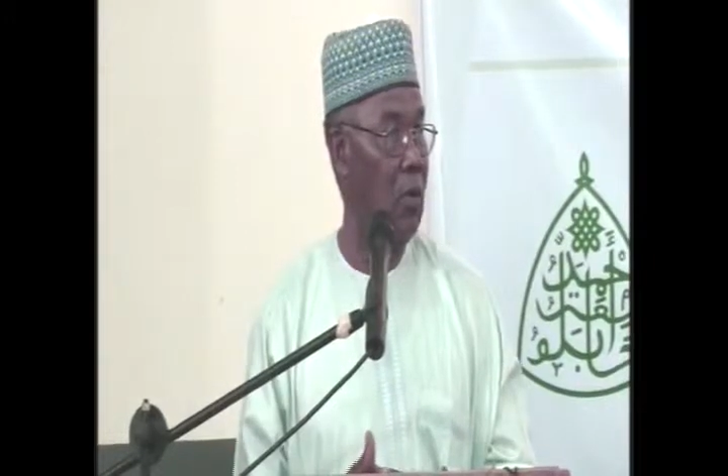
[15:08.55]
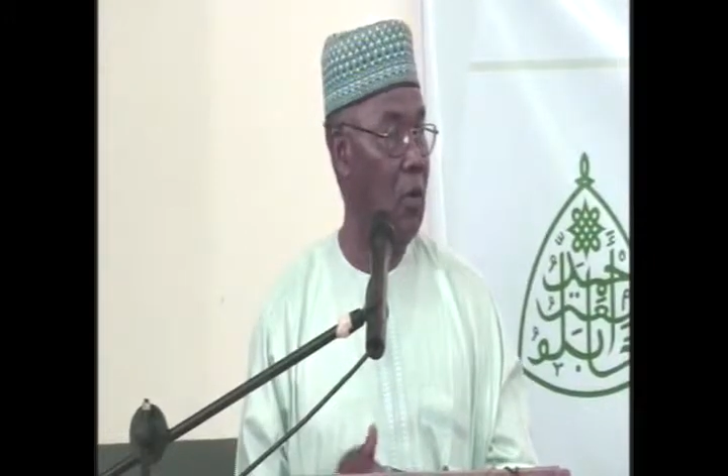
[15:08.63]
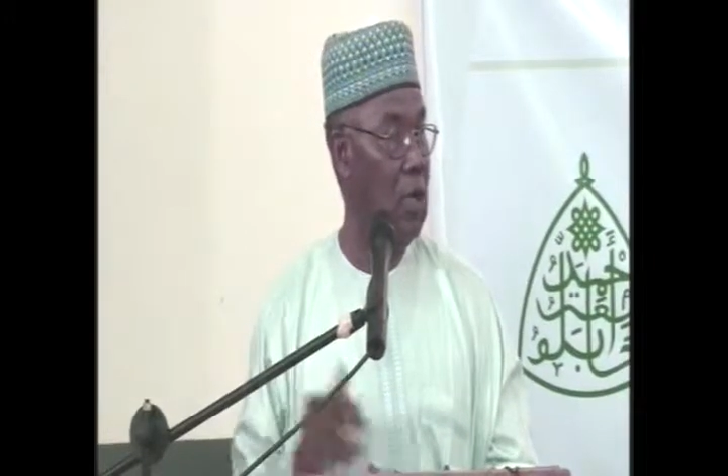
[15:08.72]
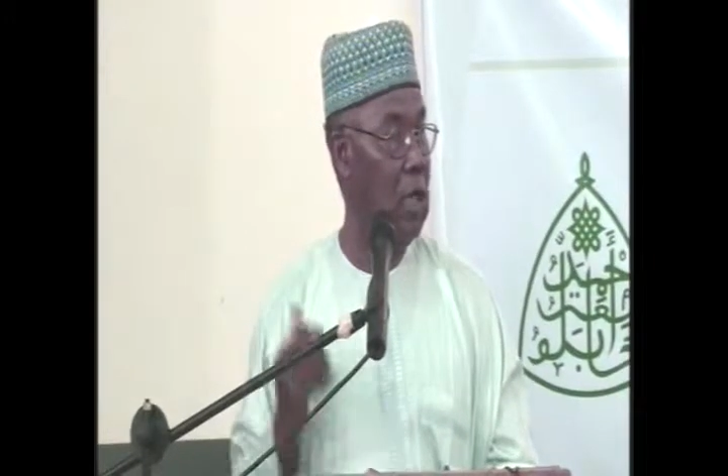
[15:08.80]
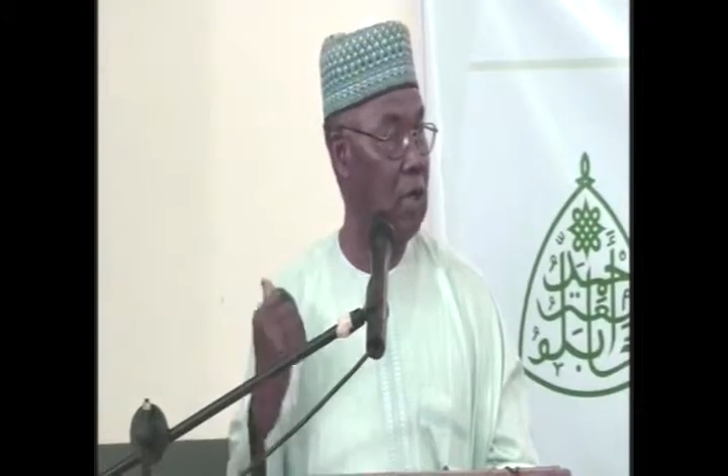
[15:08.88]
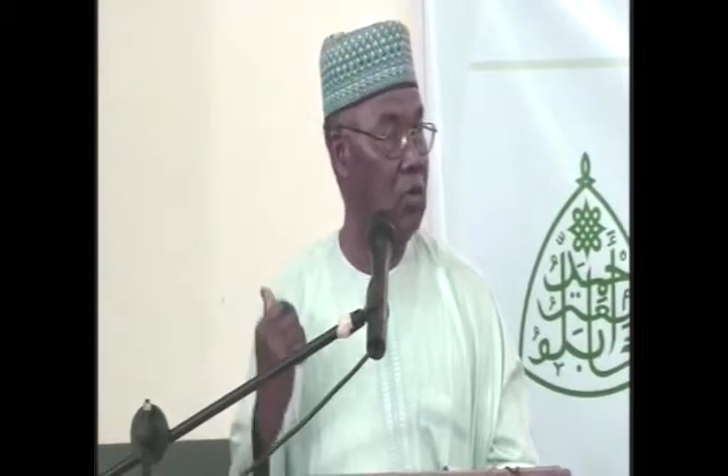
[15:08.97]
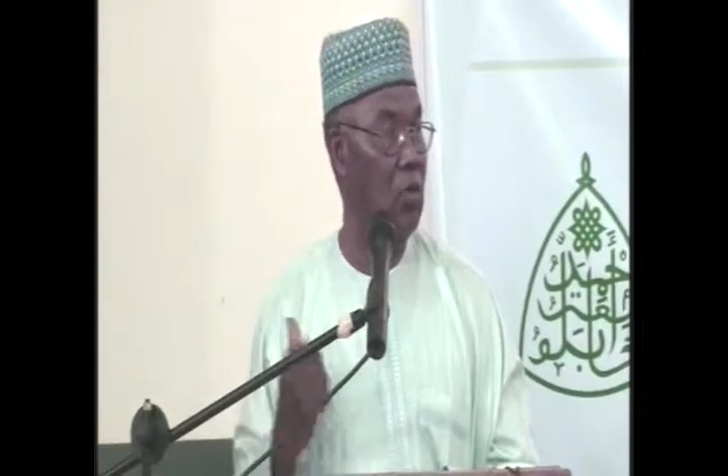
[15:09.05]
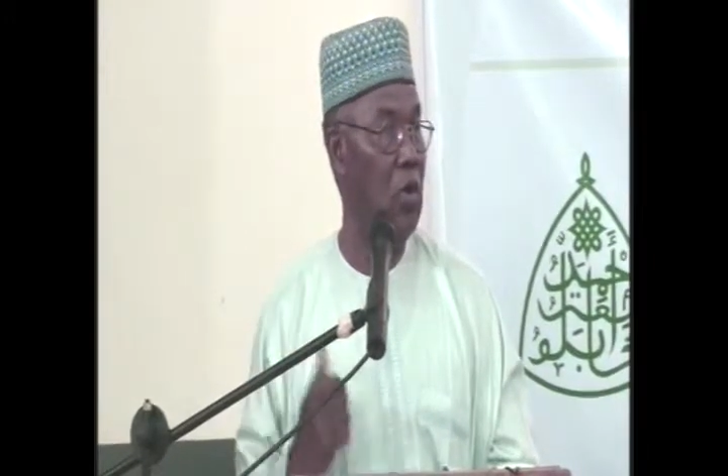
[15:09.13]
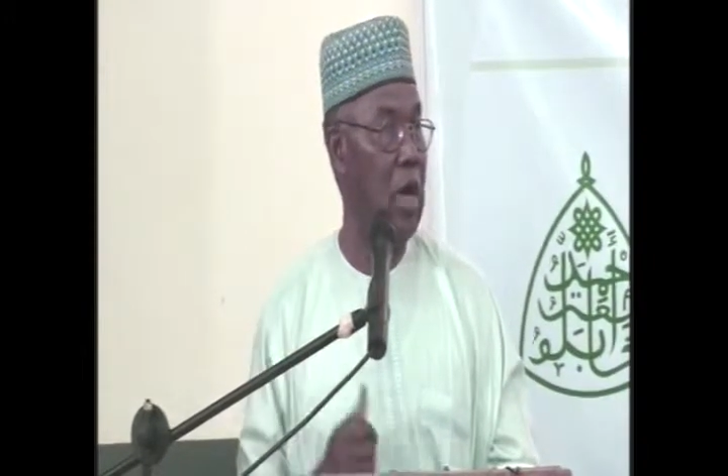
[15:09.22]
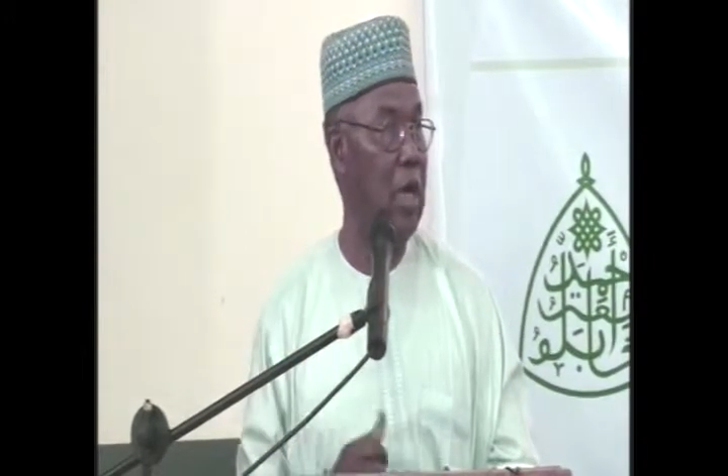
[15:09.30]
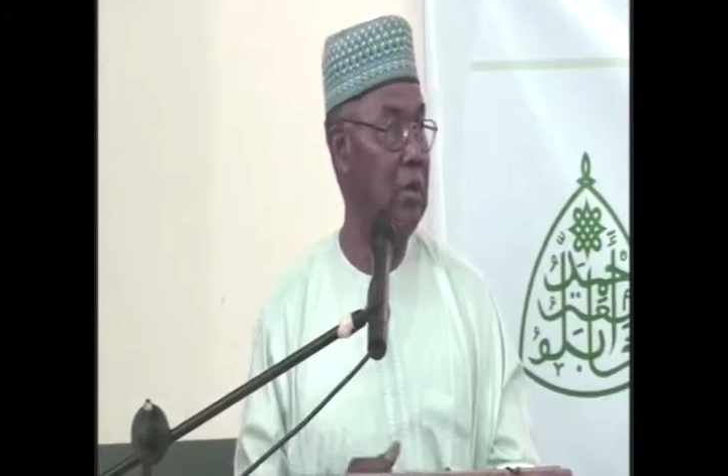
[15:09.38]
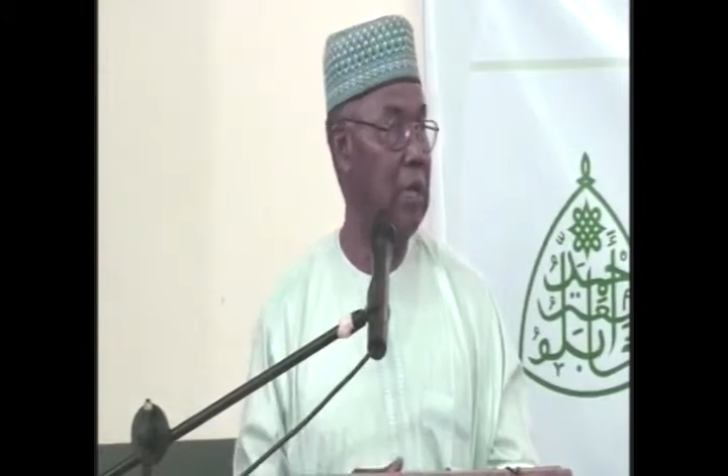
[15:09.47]
only to go
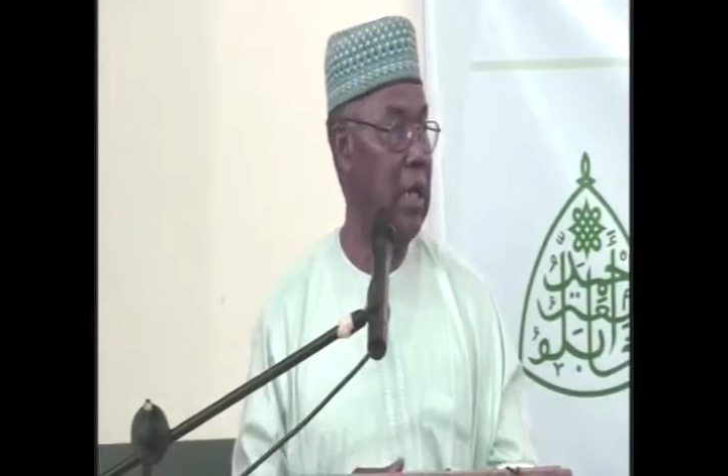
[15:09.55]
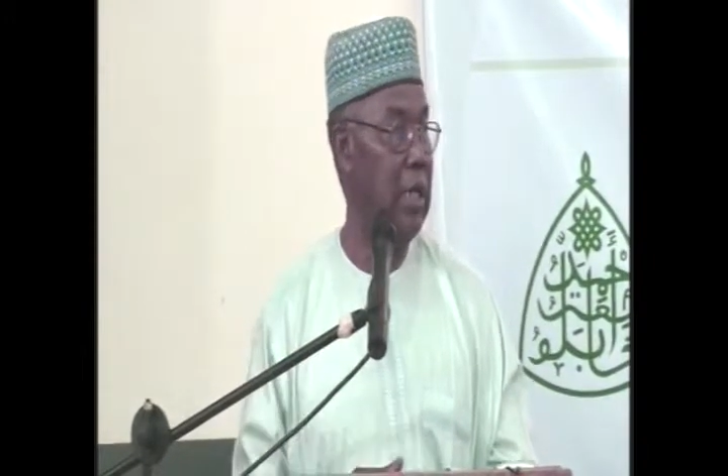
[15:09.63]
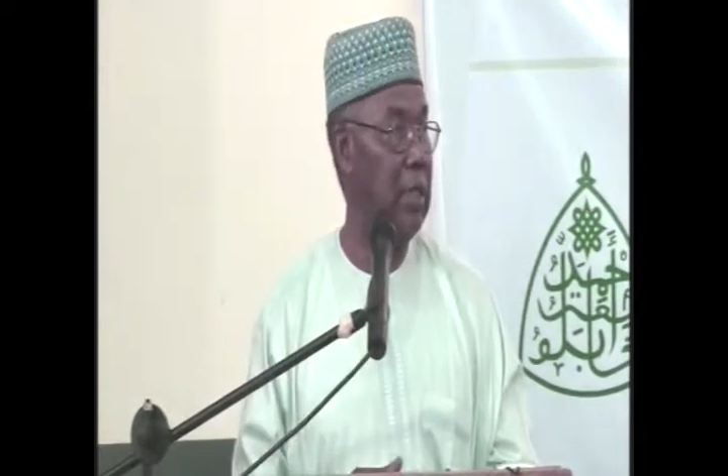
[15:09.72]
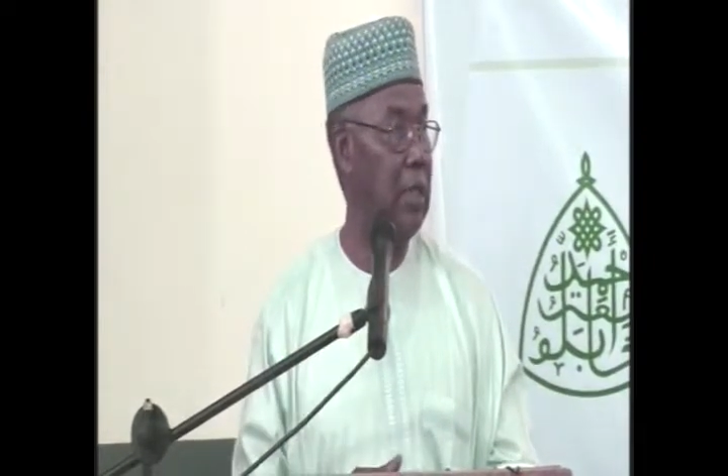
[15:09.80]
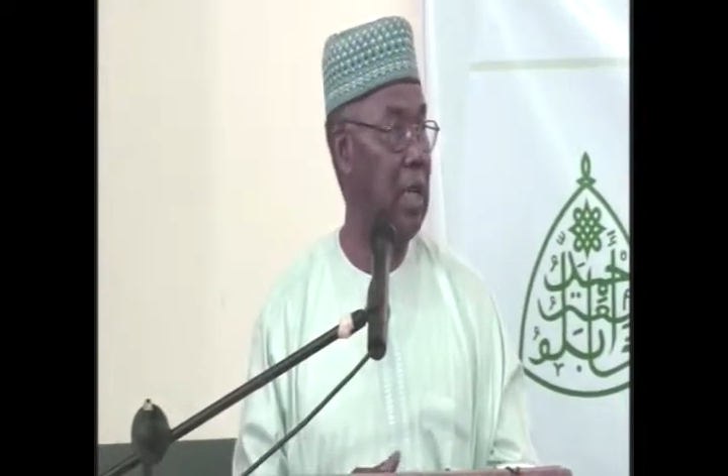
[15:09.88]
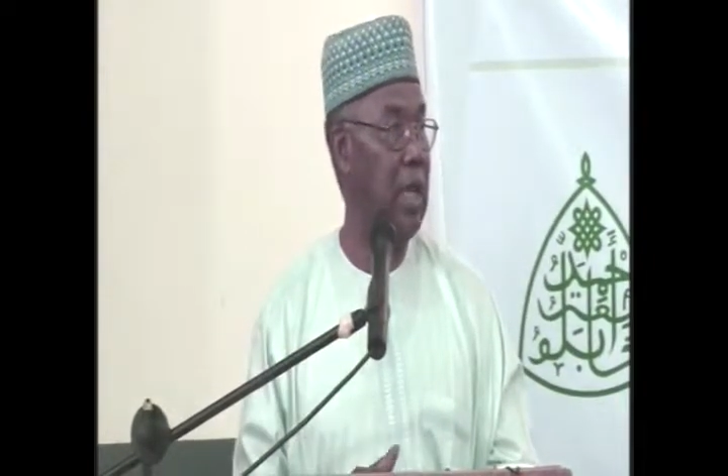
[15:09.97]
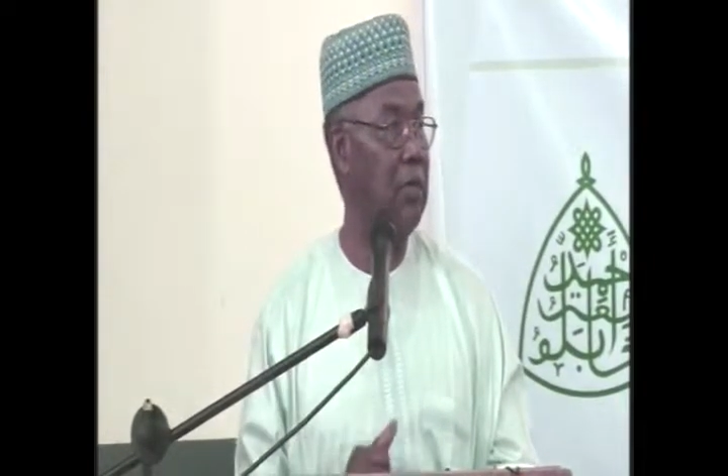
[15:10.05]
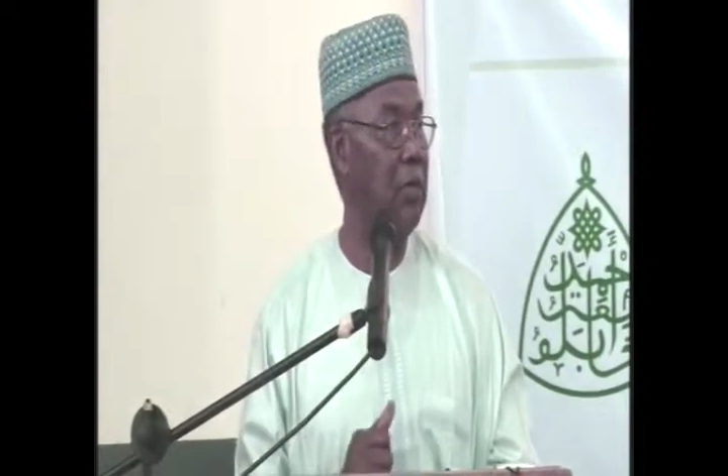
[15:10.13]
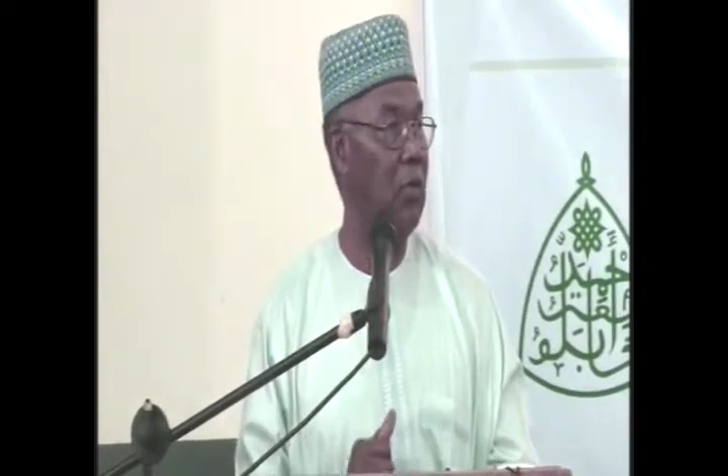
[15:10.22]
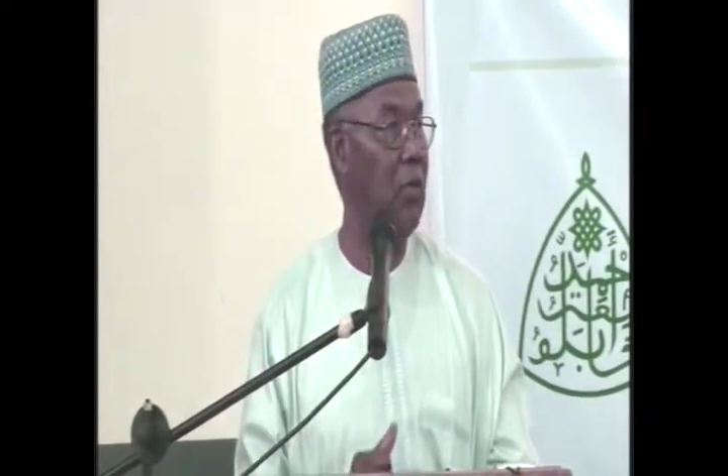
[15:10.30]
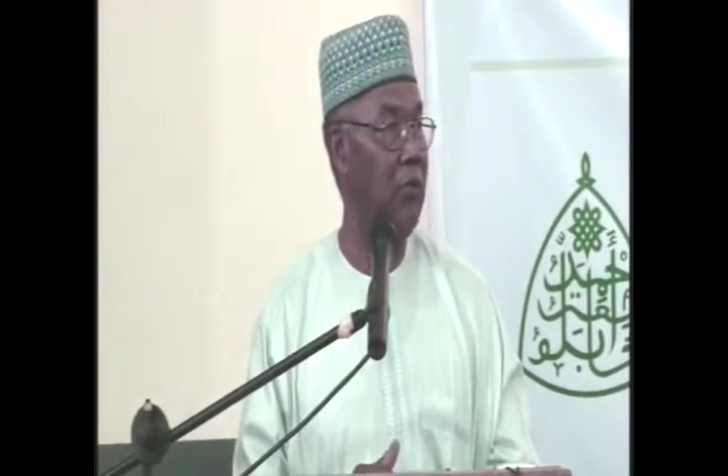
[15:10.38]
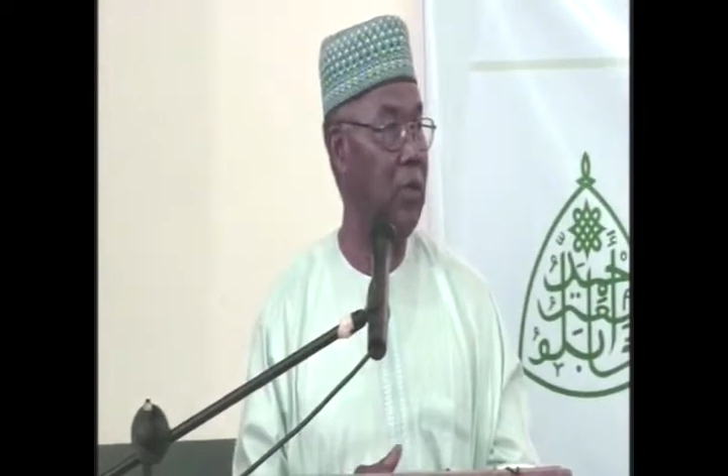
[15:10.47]
outside and be
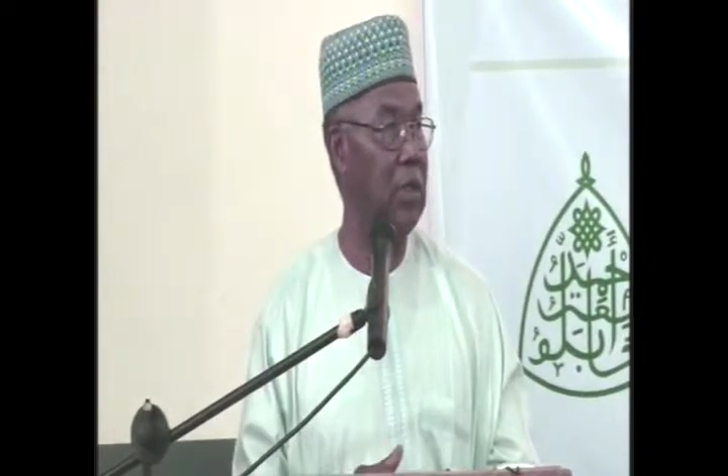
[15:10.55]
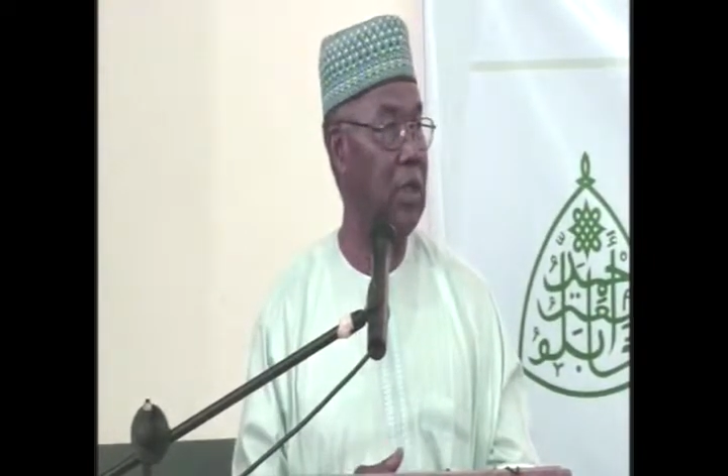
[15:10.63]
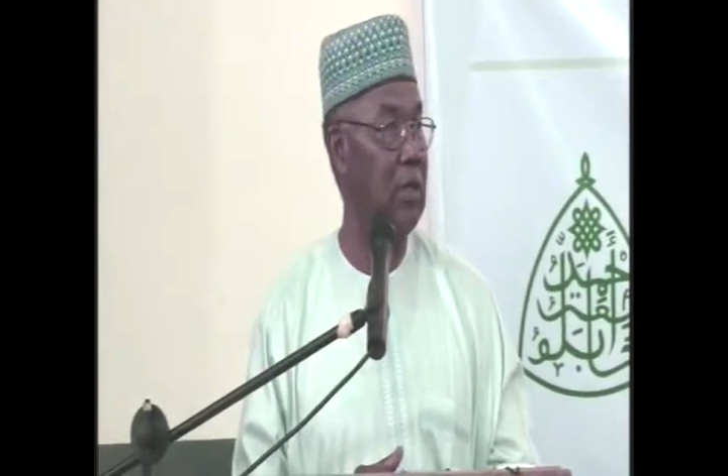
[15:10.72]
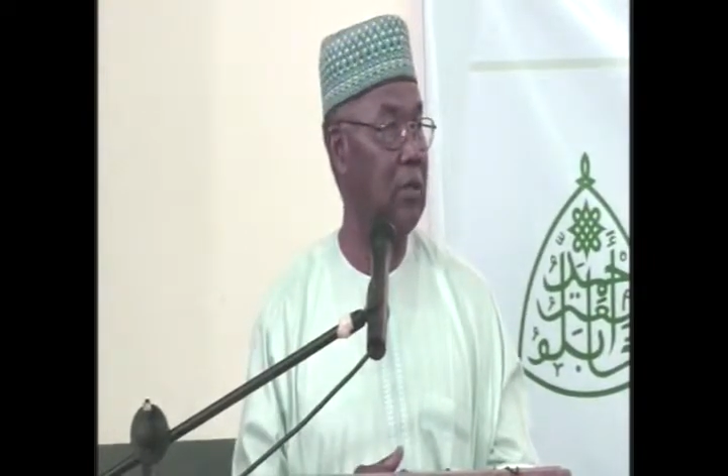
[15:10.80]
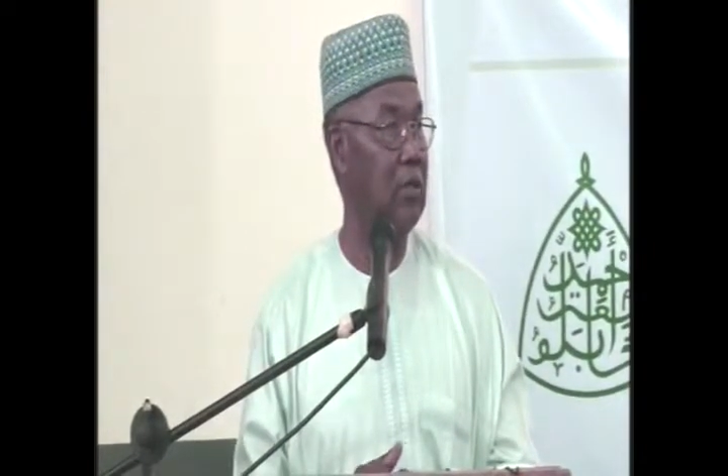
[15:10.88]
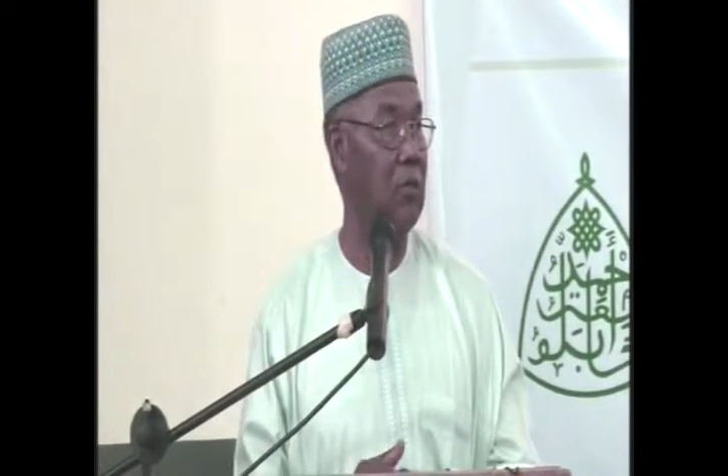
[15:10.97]
convicted